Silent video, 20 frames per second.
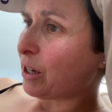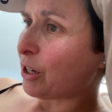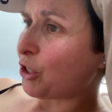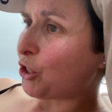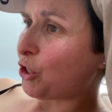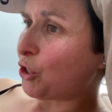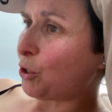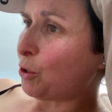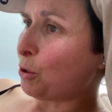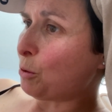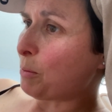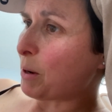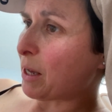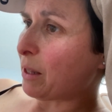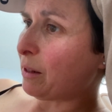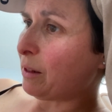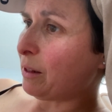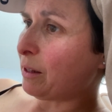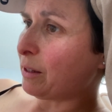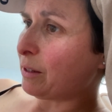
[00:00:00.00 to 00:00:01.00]
A
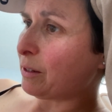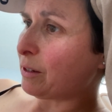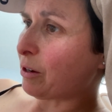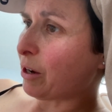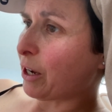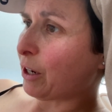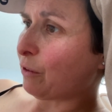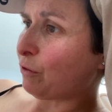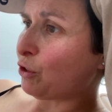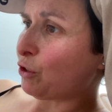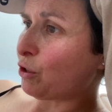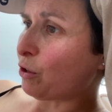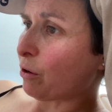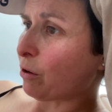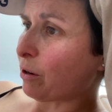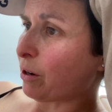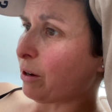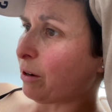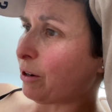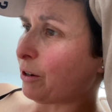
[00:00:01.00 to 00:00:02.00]
shoebill dying of
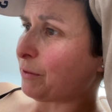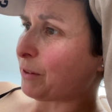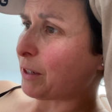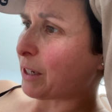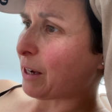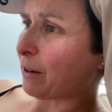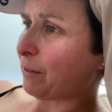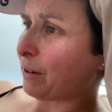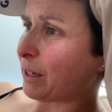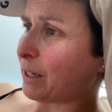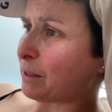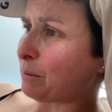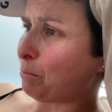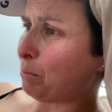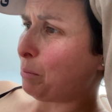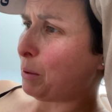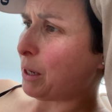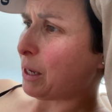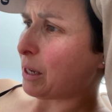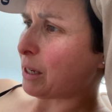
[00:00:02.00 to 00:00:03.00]
shock after having its
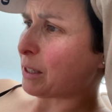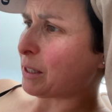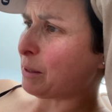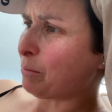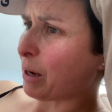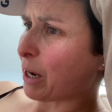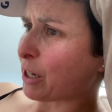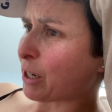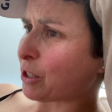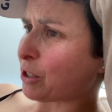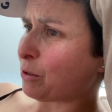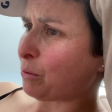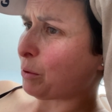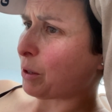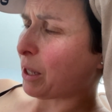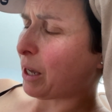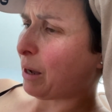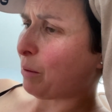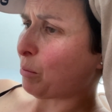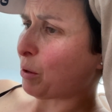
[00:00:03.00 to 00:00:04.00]
beak smashed
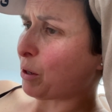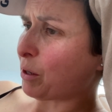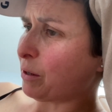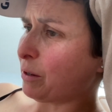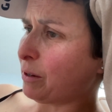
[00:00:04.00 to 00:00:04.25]
with a hammer.